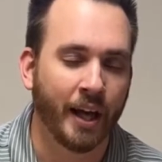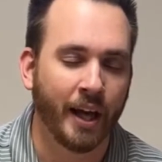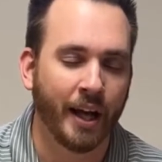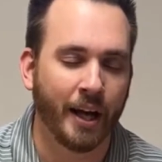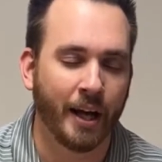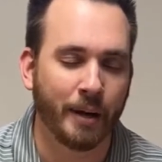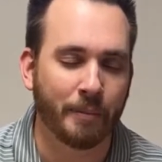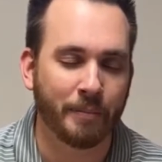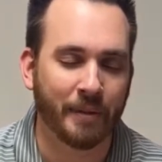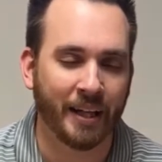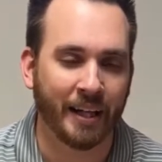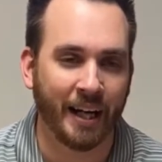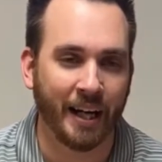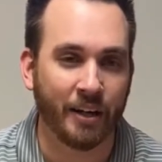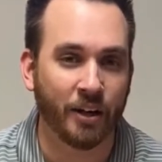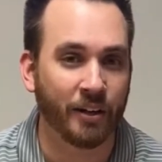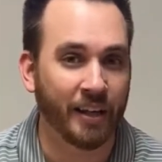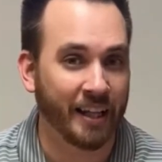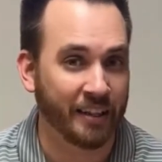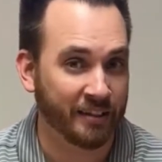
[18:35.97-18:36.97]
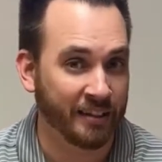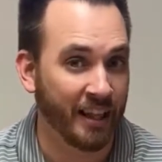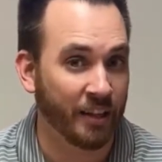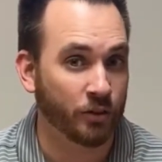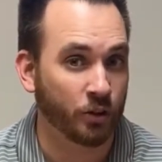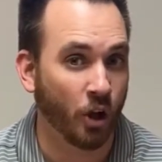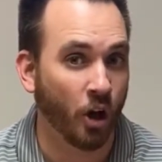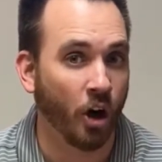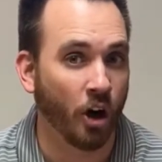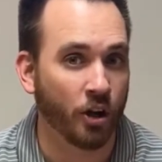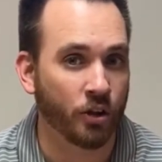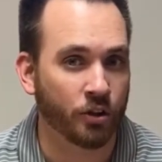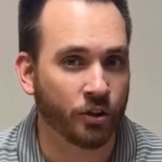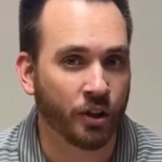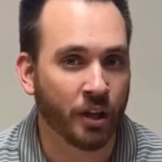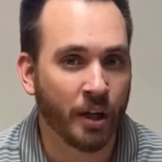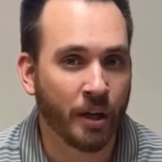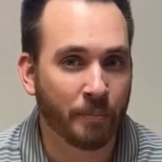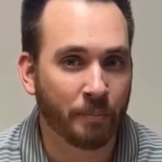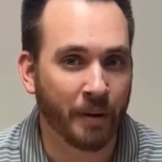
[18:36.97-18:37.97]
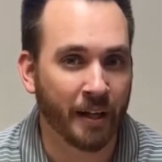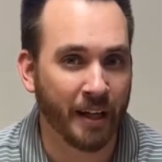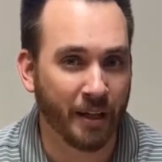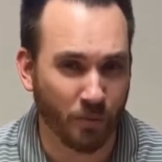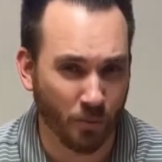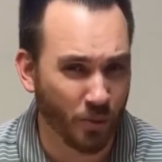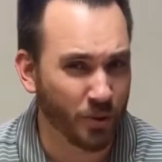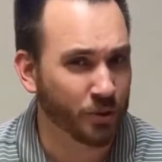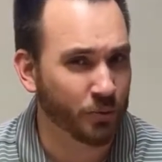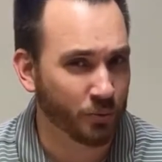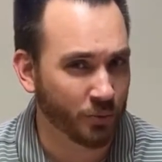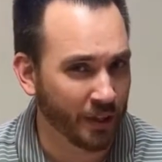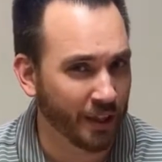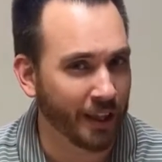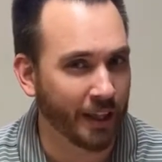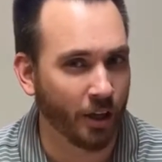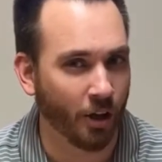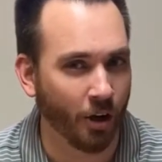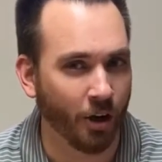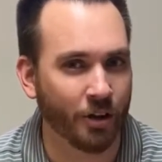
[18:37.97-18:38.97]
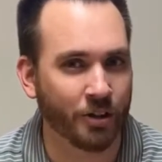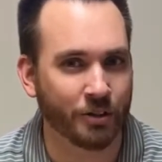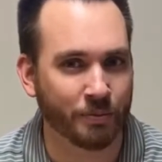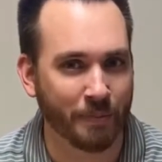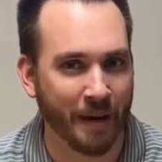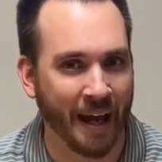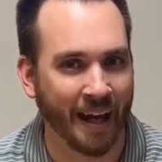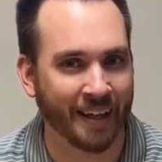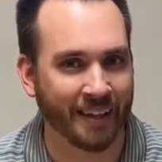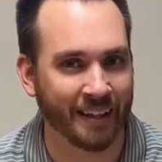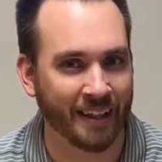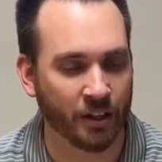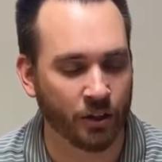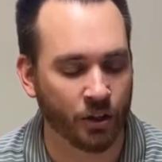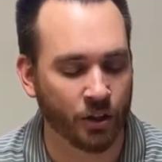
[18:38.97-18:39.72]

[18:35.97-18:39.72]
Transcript: And I know that sounds harsh, but it was really harsh back then.